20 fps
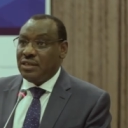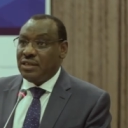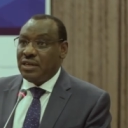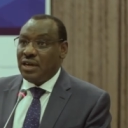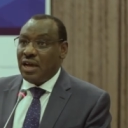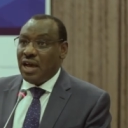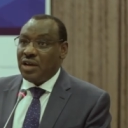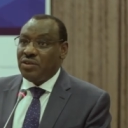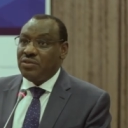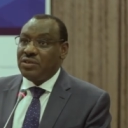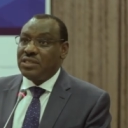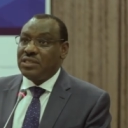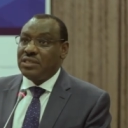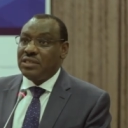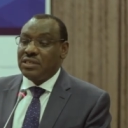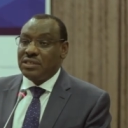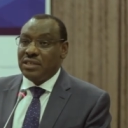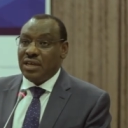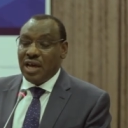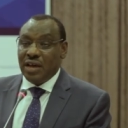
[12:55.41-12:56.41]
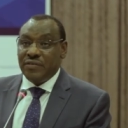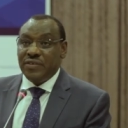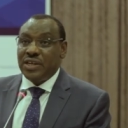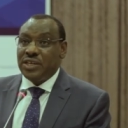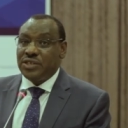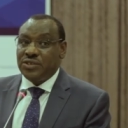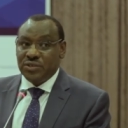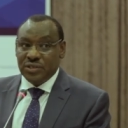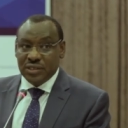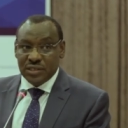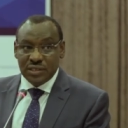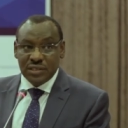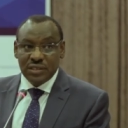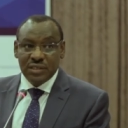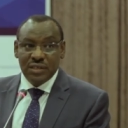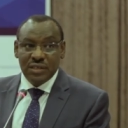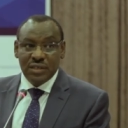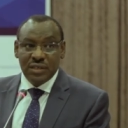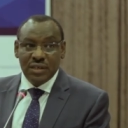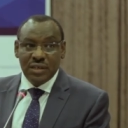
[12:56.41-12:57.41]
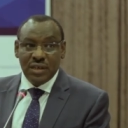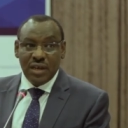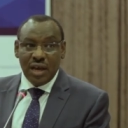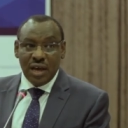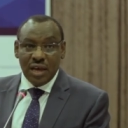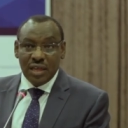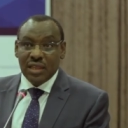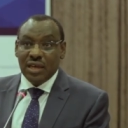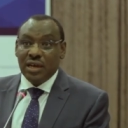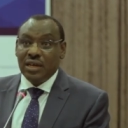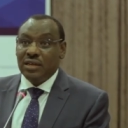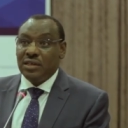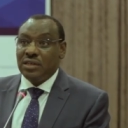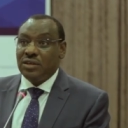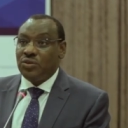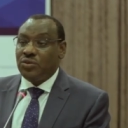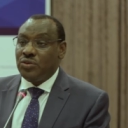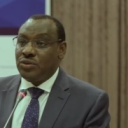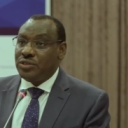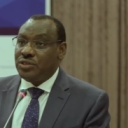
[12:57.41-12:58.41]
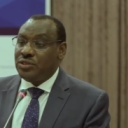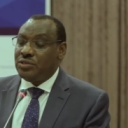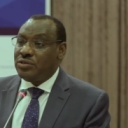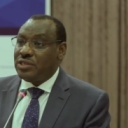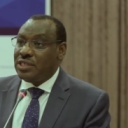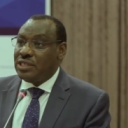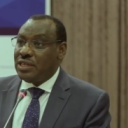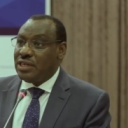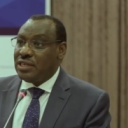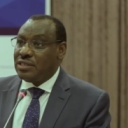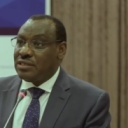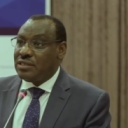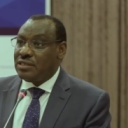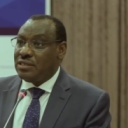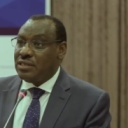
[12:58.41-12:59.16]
I don't think they have any choice other than continue to lead us